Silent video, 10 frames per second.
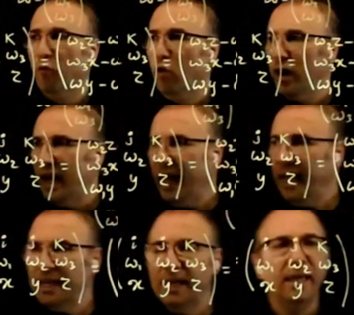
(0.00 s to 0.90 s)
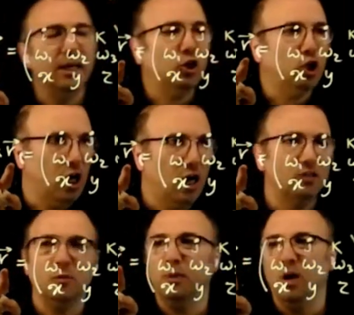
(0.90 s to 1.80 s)
For any
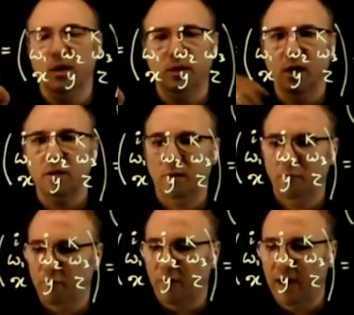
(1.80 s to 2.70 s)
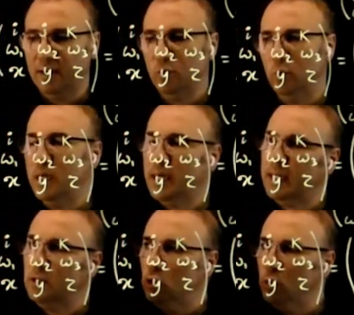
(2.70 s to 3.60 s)
cross product, in fact, we
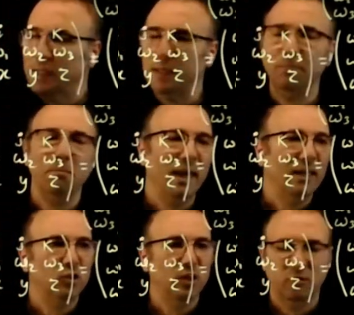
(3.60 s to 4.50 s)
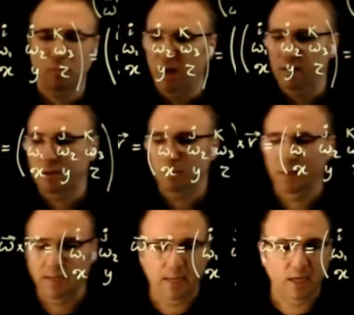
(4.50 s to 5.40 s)
can do it in matrix
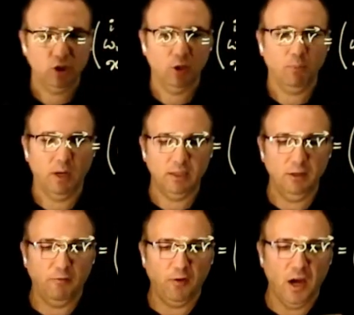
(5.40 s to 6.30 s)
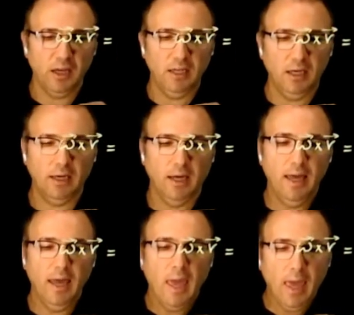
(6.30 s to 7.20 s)
multiplication by defining
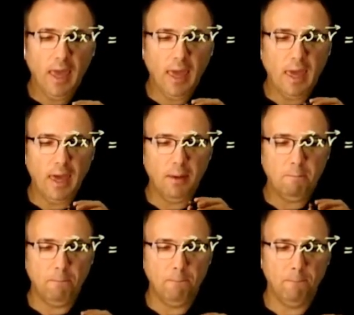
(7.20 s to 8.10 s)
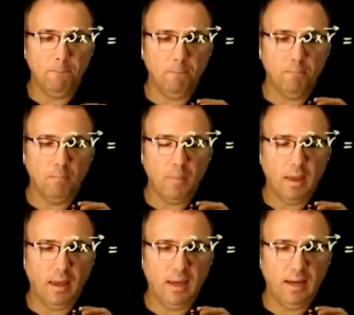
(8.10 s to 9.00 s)
an
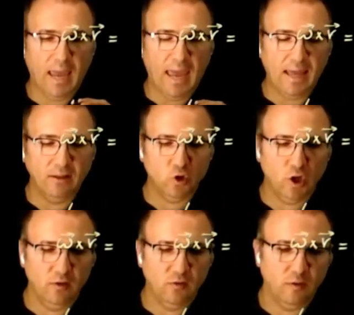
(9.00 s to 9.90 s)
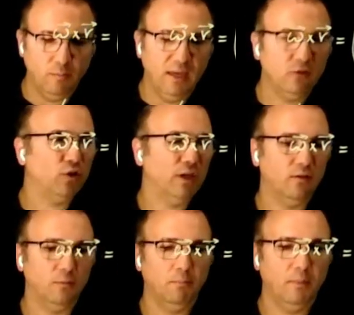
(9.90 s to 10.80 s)

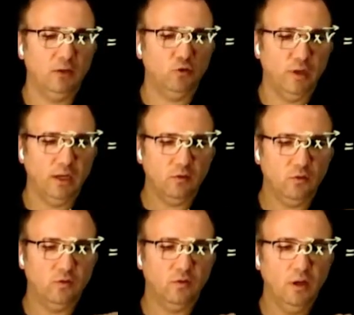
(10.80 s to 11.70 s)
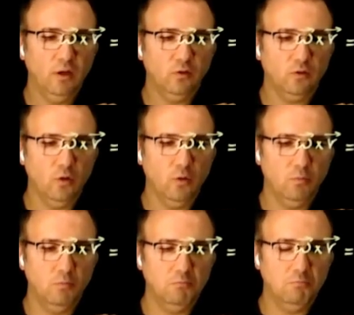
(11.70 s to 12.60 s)
anti-symmetric matrix. So